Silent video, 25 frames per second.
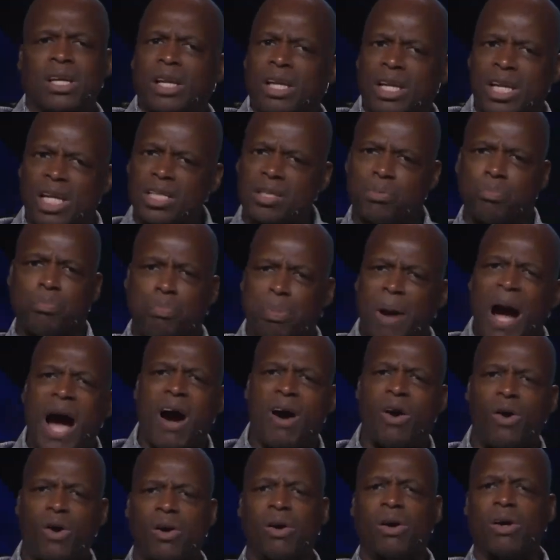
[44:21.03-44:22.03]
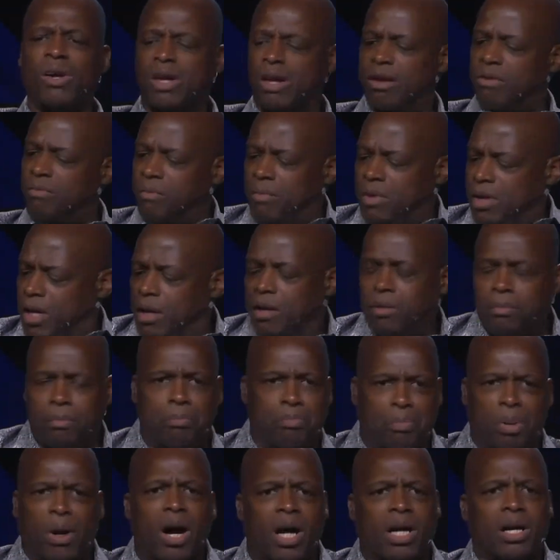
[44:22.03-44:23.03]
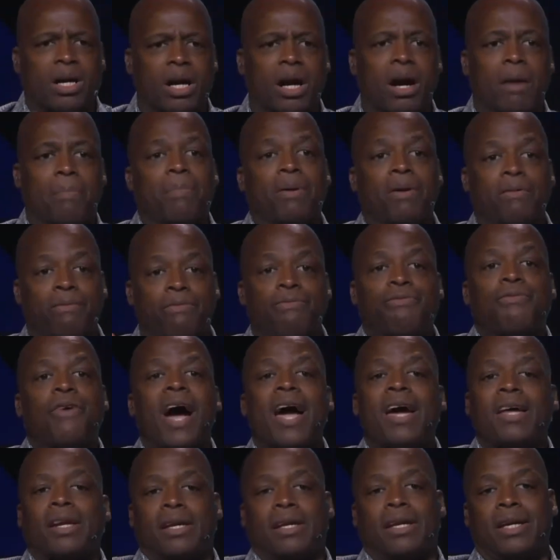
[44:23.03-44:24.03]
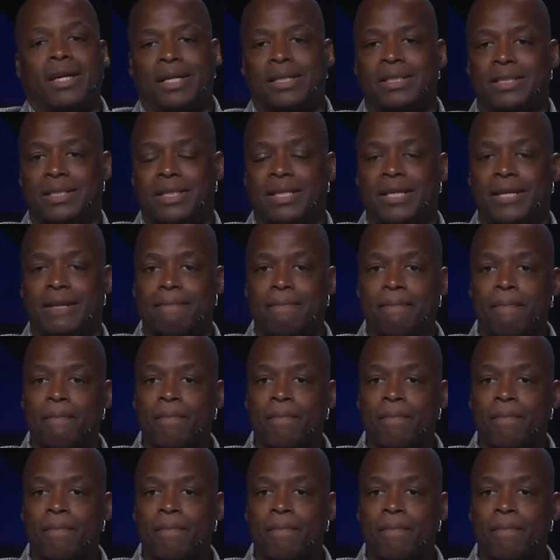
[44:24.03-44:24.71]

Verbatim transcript: Let's bow up and, and buck up and fight against it